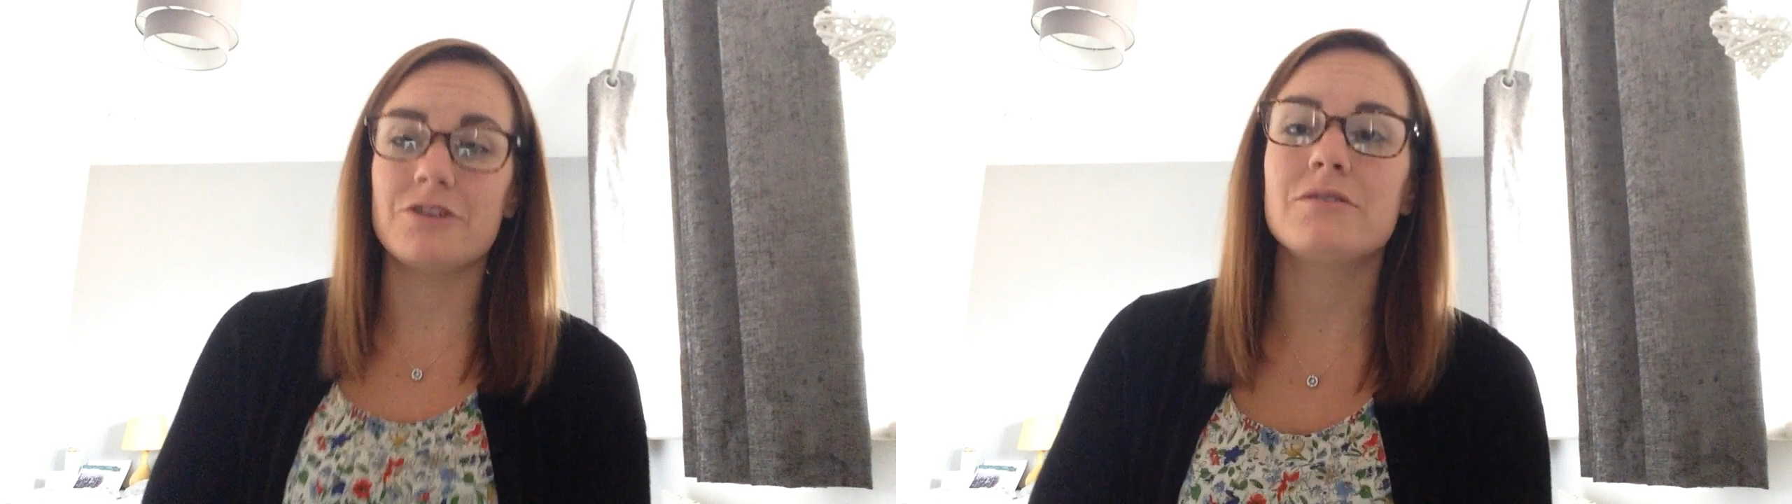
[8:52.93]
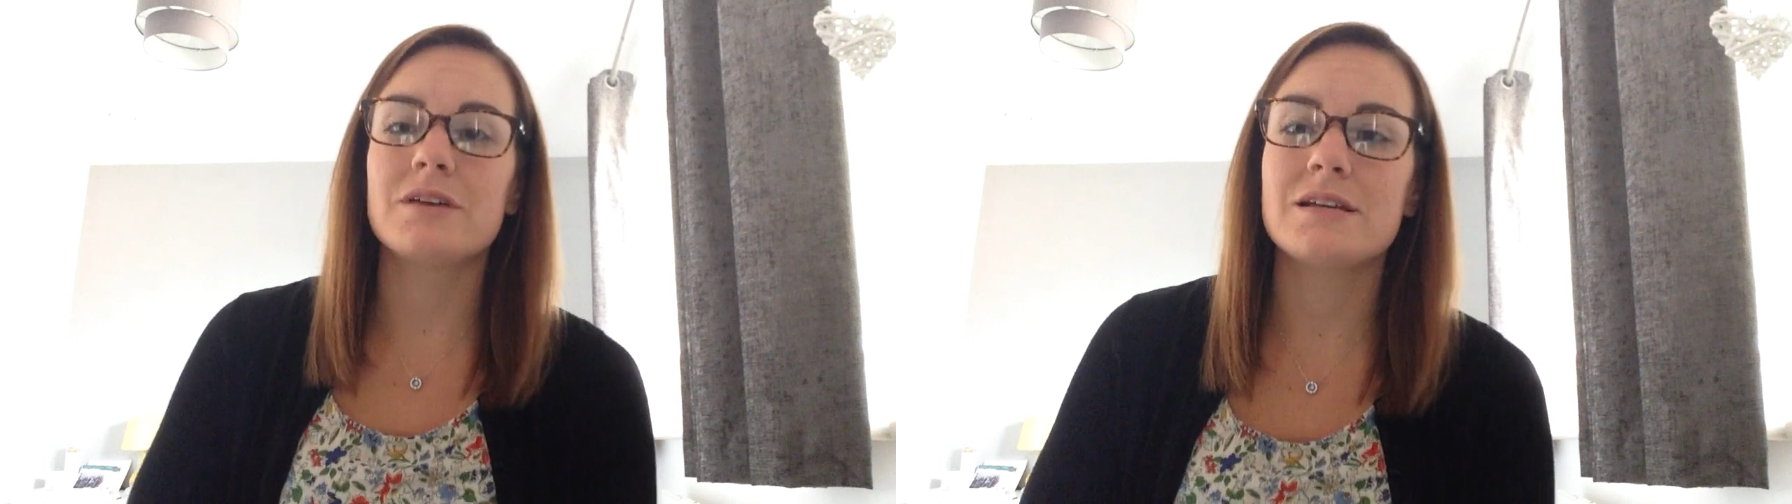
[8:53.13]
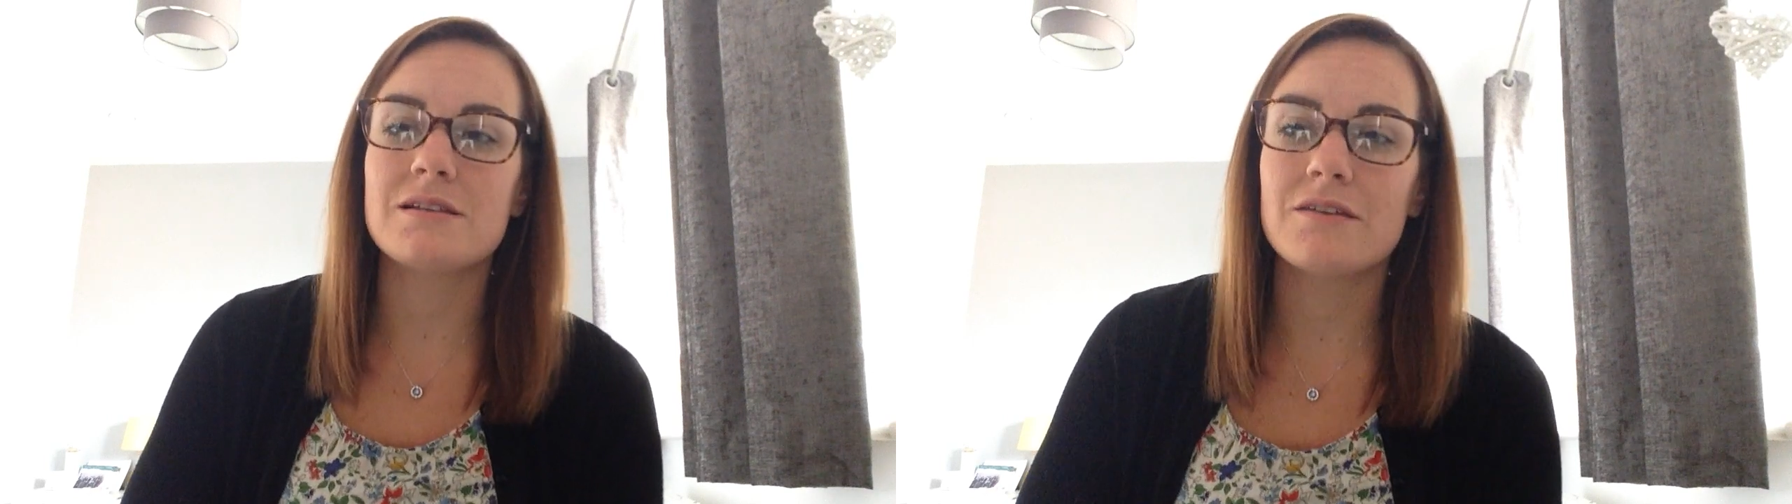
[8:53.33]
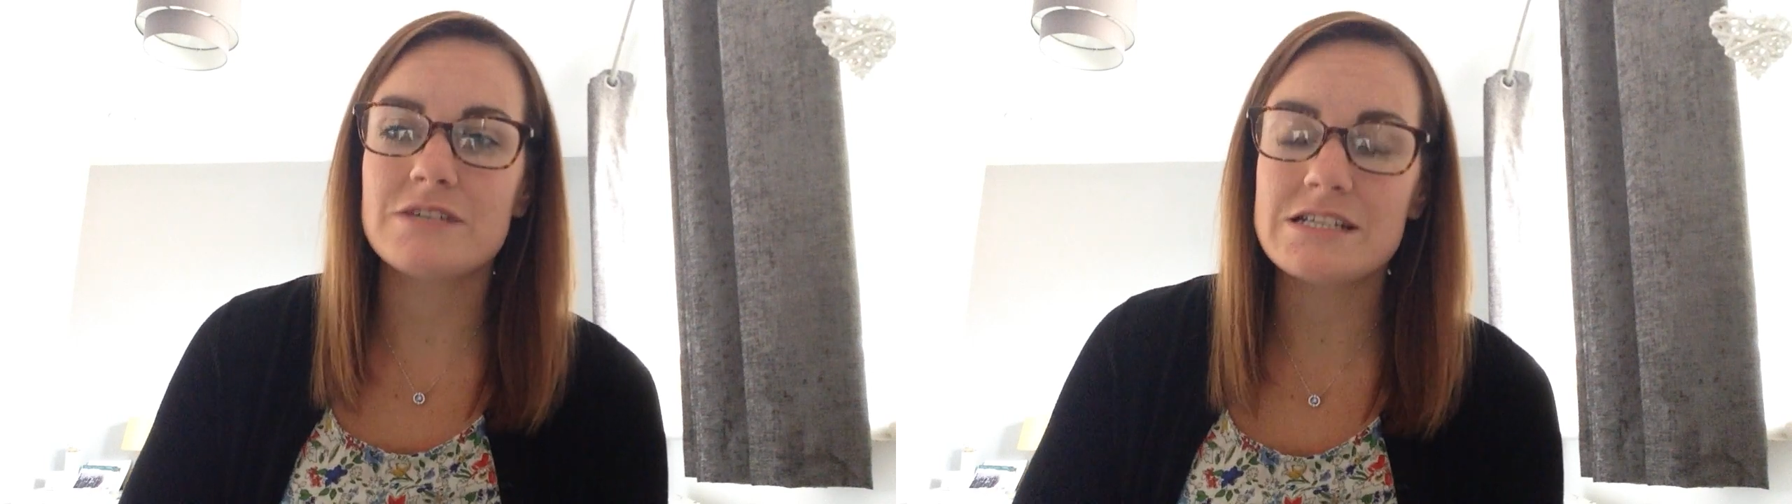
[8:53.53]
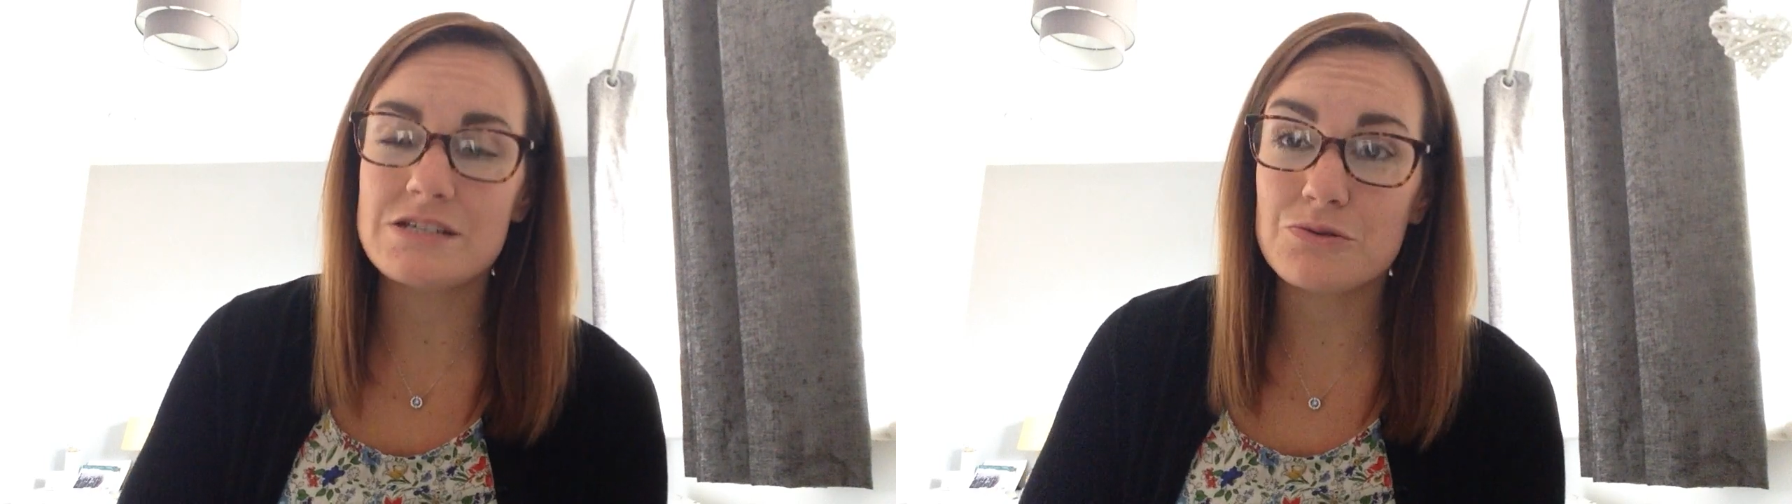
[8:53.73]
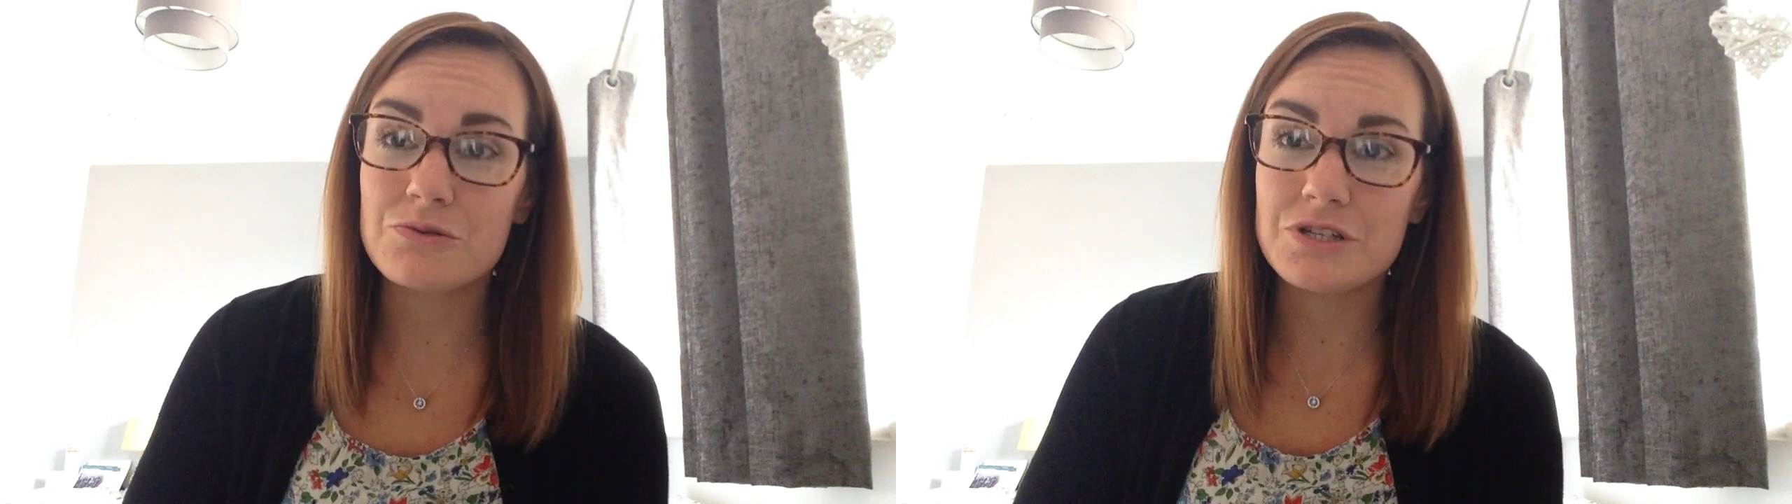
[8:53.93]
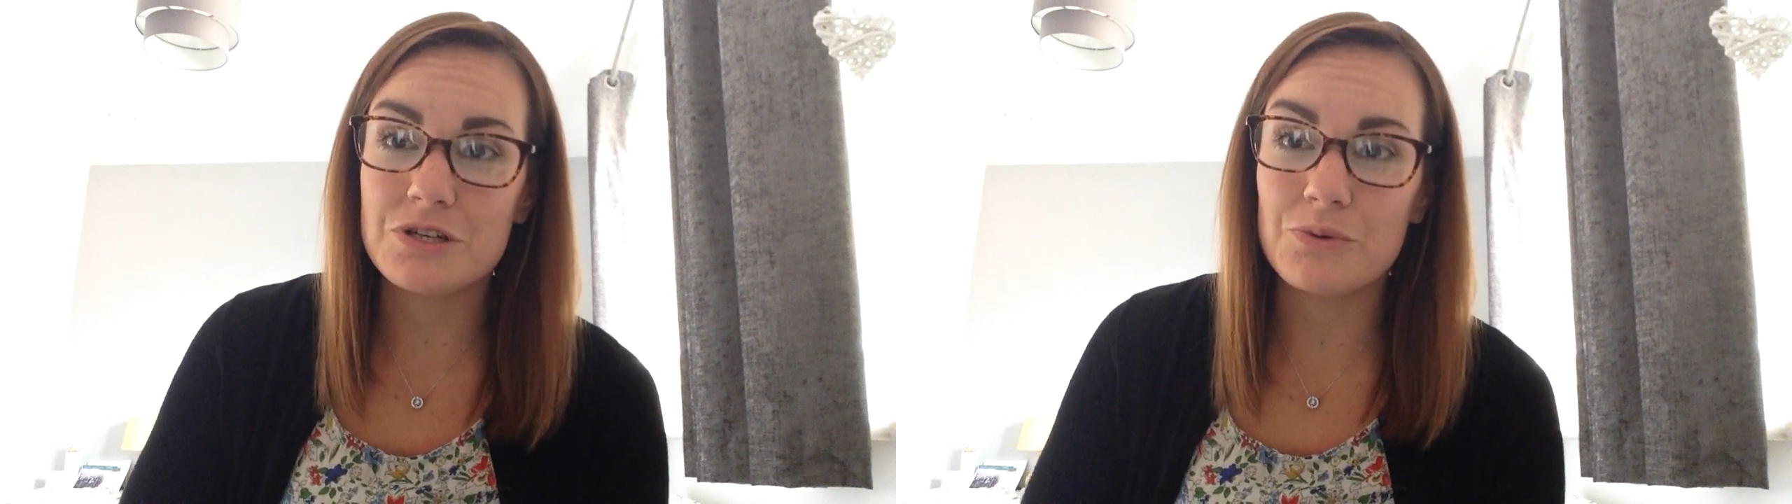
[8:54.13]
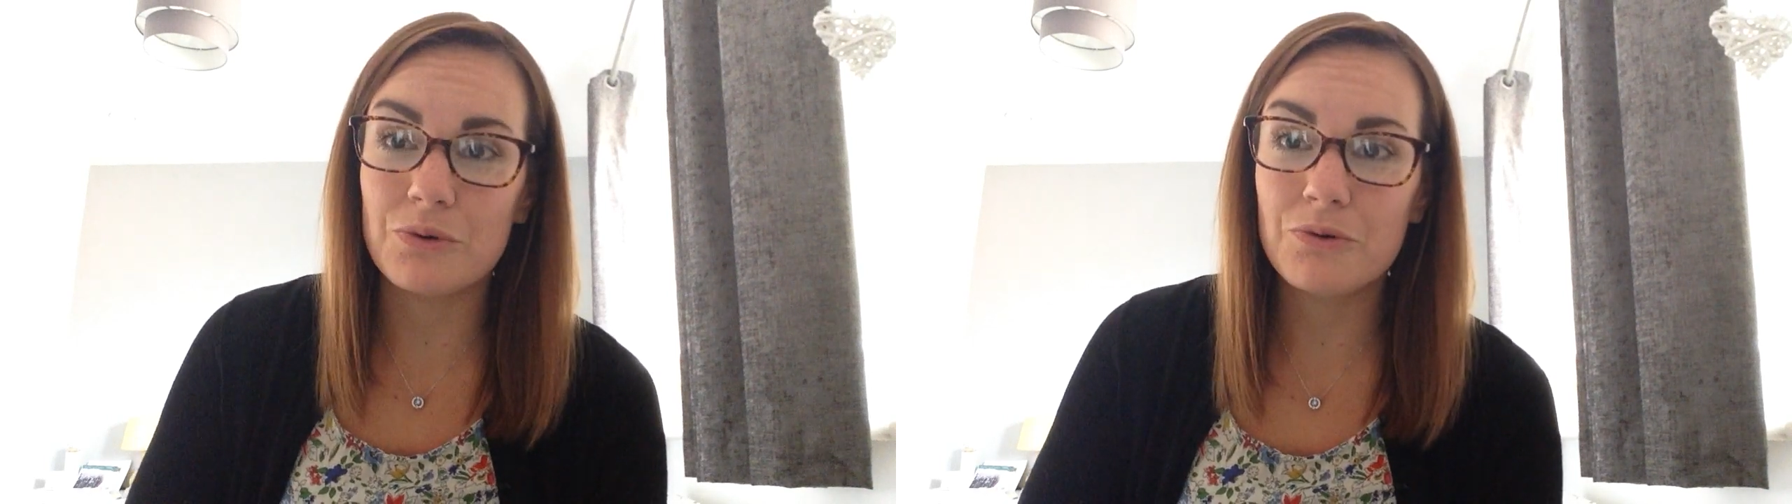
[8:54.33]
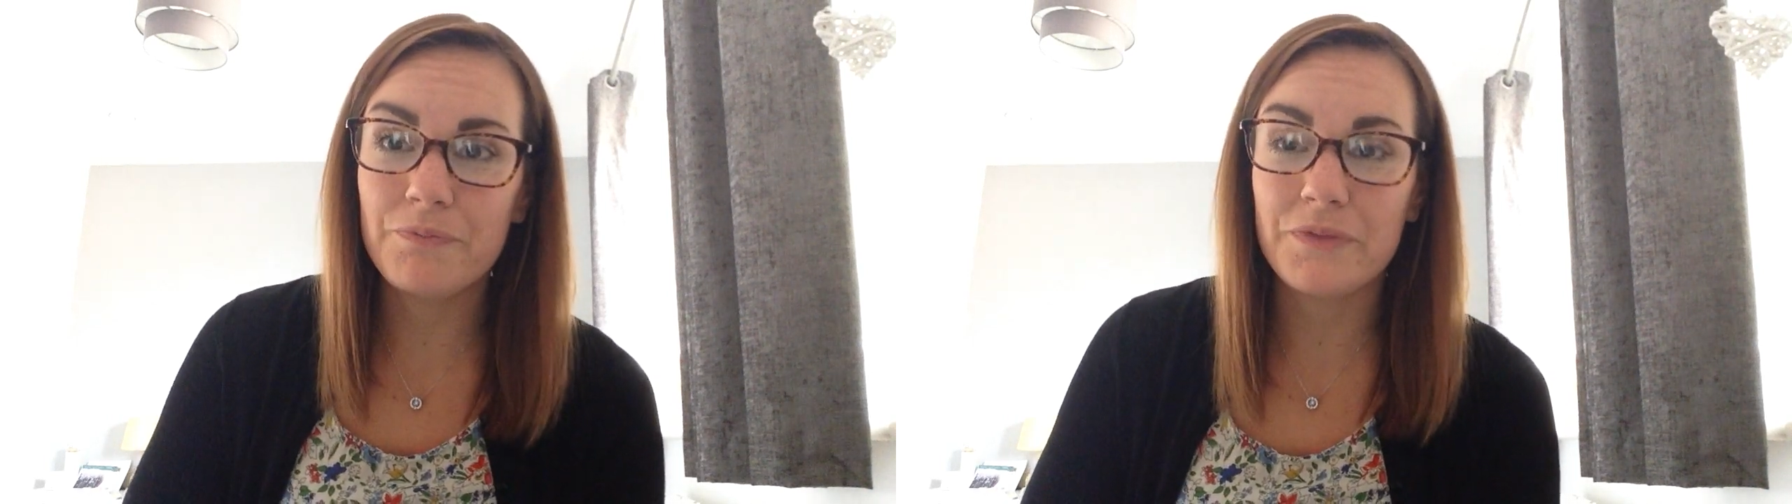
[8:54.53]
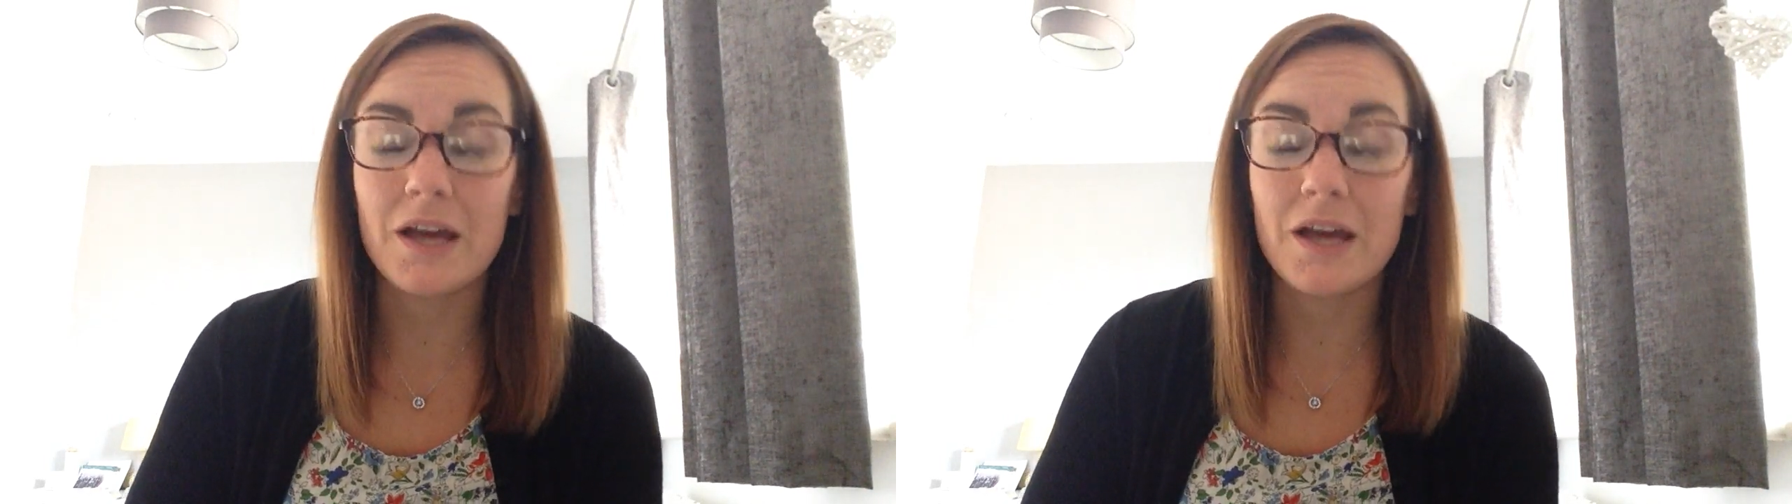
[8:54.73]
It's lovely to talk to you all,